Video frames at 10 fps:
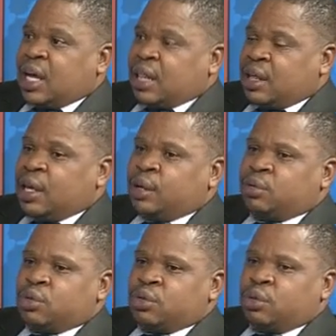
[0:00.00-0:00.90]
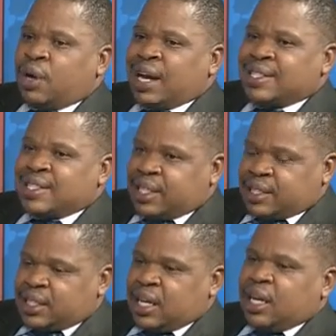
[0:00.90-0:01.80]
Are they able to
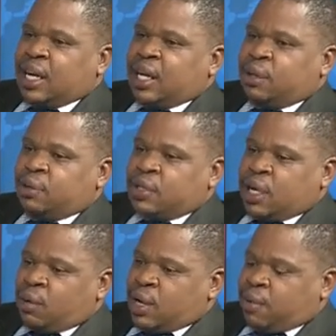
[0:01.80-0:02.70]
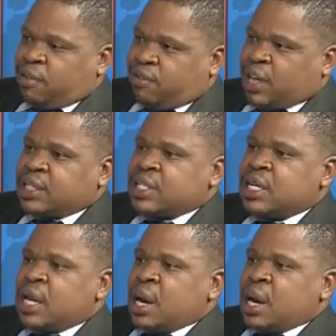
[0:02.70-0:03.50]
access those loanable funds?